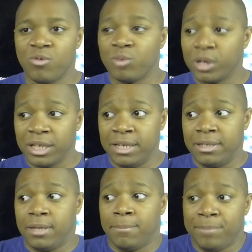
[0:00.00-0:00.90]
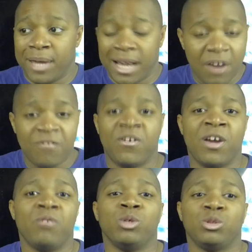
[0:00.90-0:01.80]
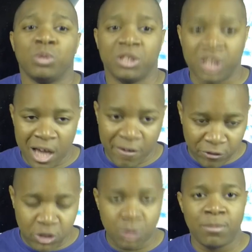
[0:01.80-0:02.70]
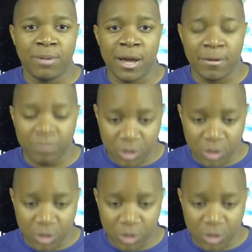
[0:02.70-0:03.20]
big event, which was the Death of Superman